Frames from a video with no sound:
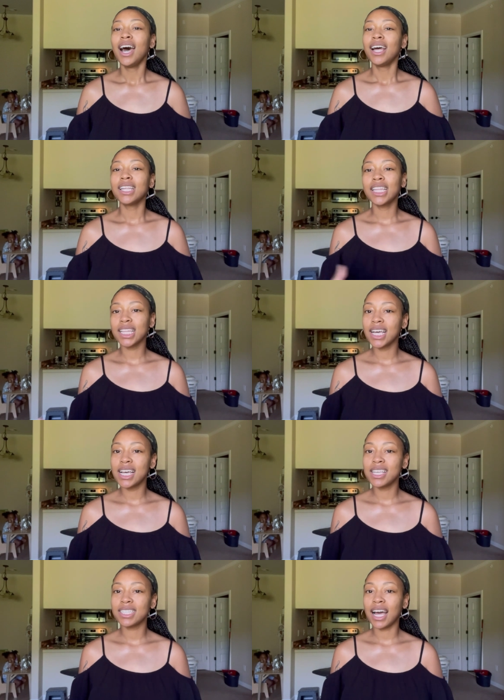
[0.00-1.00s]

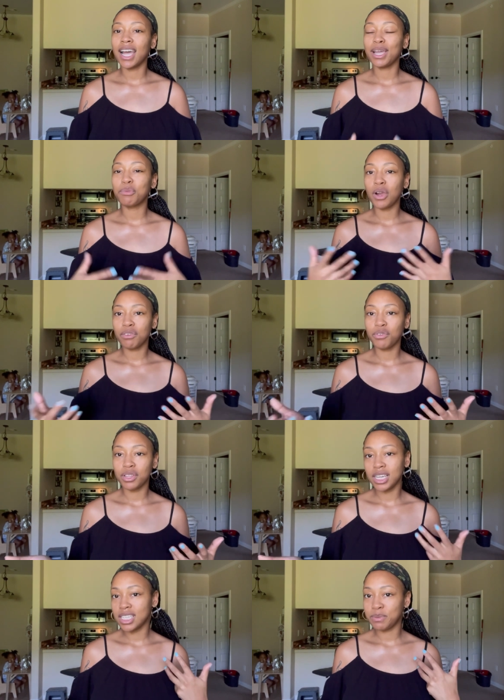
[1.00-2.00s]
nonetheless, I am grateful for
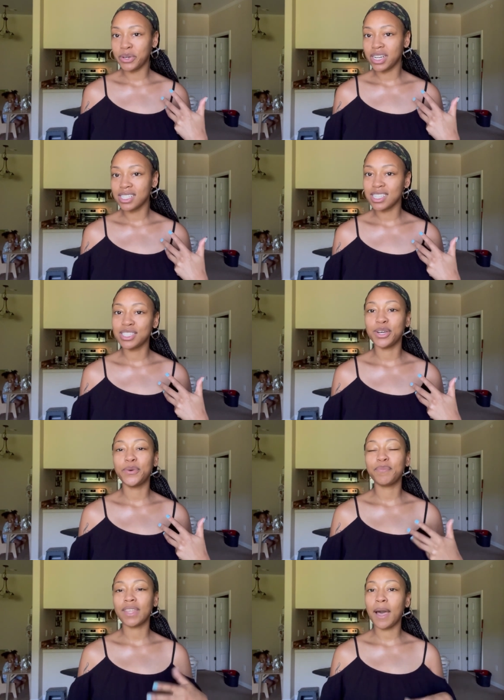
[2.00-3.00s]
the experience. And
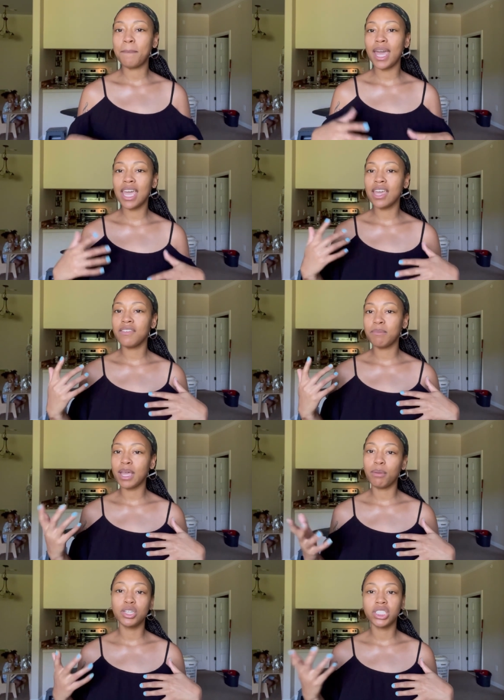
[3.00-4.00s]
so I may even be
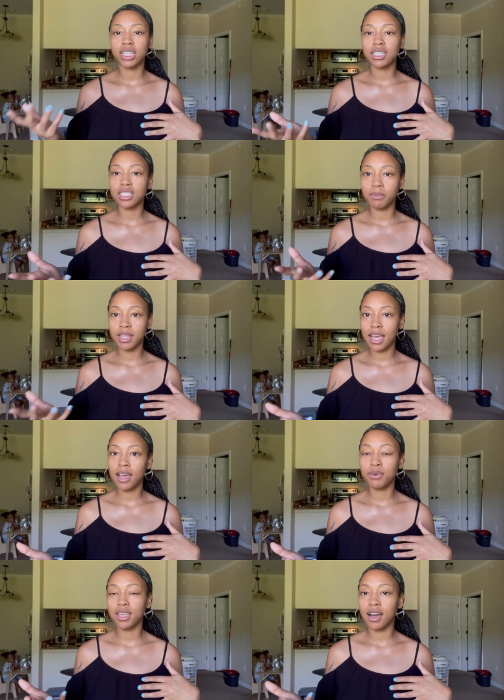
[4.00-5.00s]
able to share some of
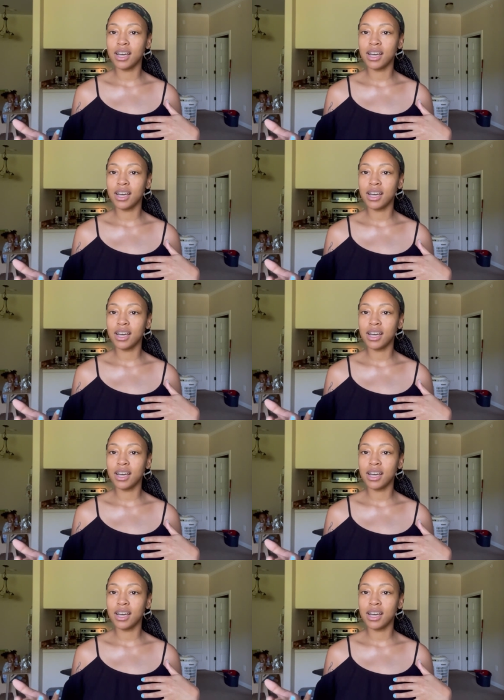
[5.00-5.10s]
that with y'all